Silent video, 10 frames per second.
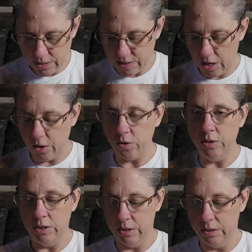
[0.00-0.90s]

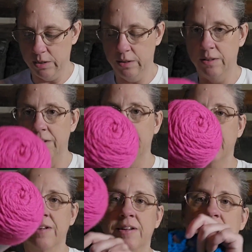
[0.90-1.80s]
So
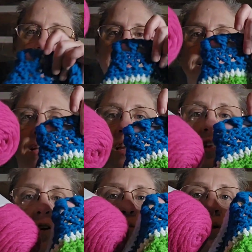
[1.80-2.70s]
it's gonna
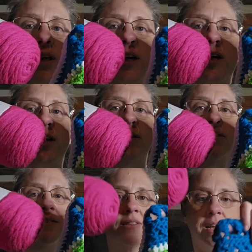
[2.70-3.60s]
look really good.
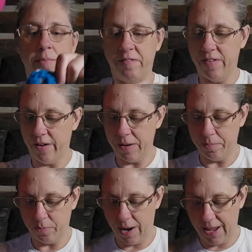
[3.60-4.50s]
It's gonna be very
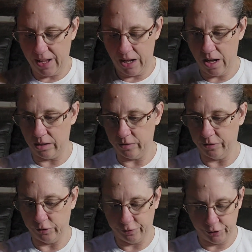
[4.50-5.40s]
bright and
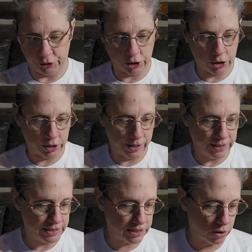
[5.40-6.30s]
colorful for sure.
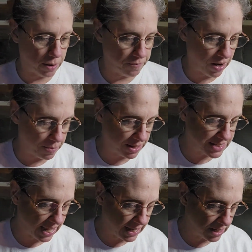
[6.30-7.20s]
So I'm
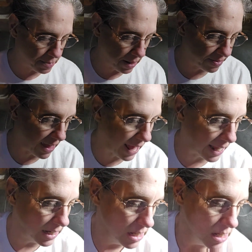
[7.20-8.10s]
excited about
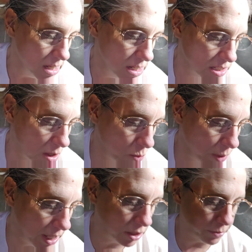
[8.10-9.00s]
that. So
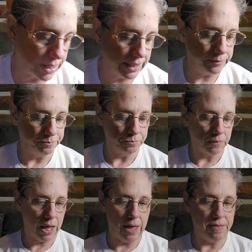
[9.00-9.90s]
week 3,
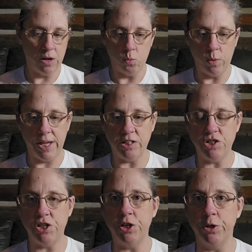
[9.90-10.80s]
and then week
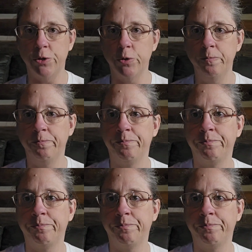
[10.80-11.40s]
2.